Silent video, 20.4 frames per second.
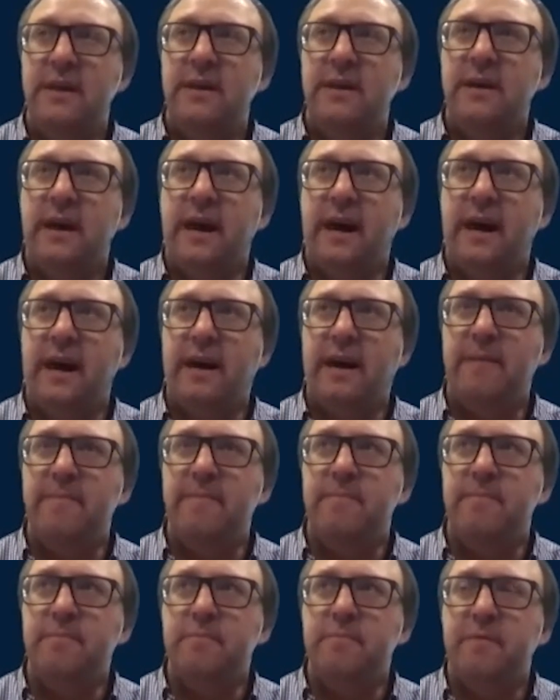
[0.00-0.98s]

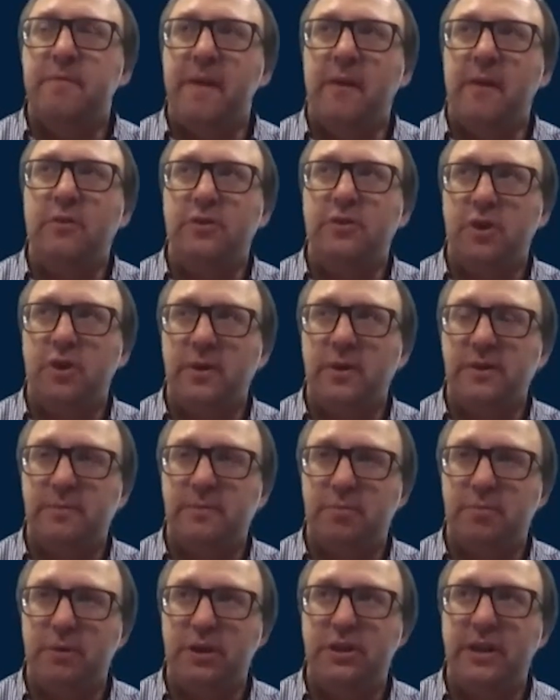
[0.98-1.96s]
founders always
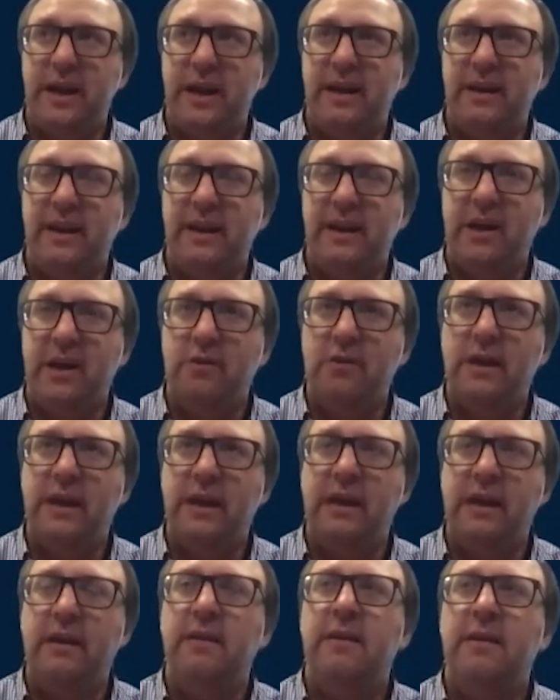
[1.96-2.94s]
appreciate
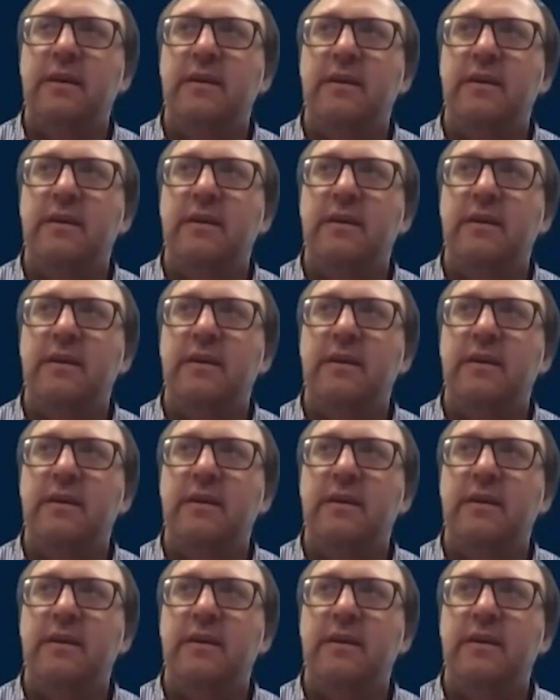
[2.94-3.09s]
hearing